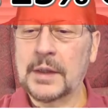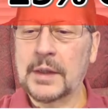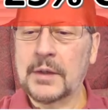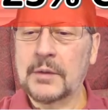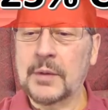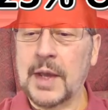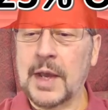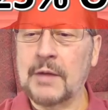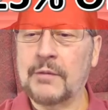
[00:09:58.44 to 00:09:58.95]
We
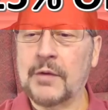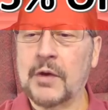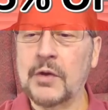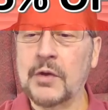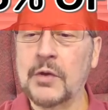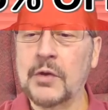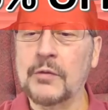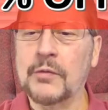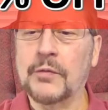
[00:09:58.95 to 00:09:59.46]
have our
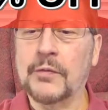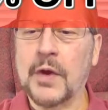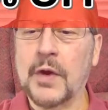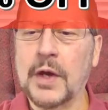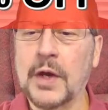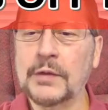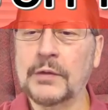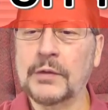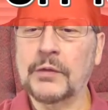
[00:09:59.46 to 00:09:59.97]
new
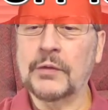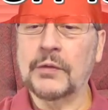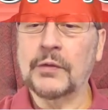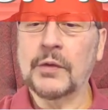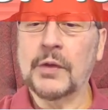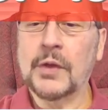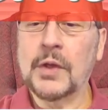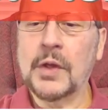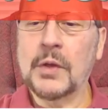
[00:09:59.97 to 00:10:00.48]
fonts.
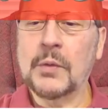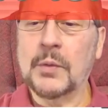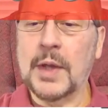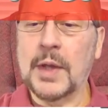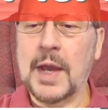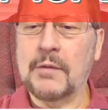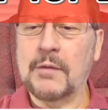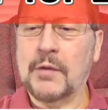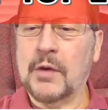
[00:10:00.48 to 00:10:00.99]
We
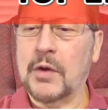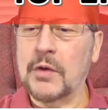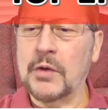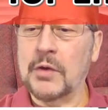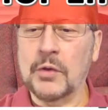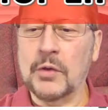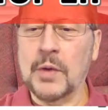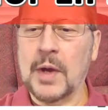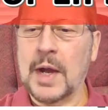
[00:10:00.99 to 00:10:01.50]
have our new
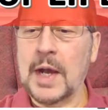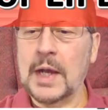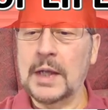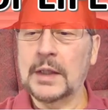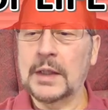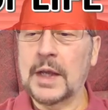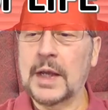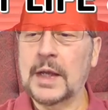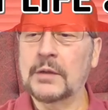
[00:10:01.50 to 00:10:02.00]

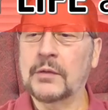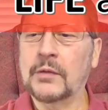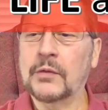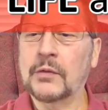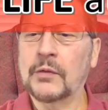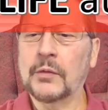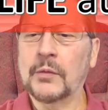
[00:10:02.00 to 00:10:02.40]
highlights.